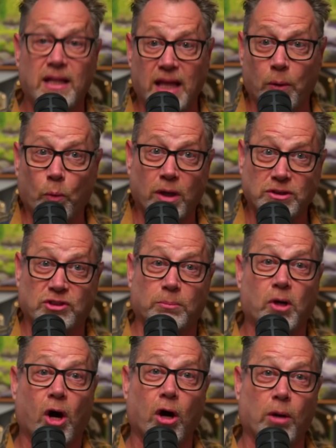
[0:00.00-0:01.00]
They want
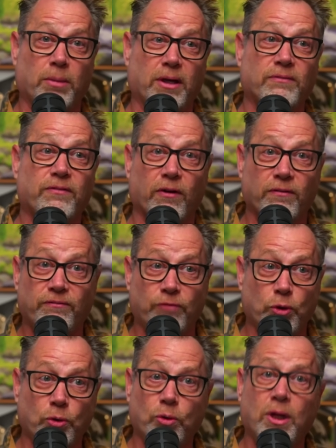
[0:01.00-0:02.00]
some carbon for
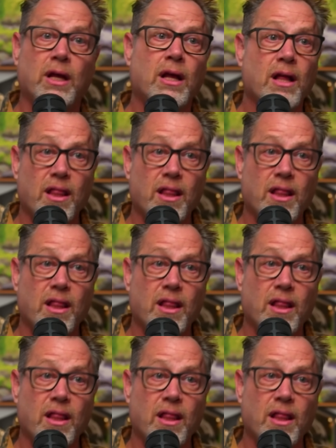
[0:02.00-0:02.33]
food.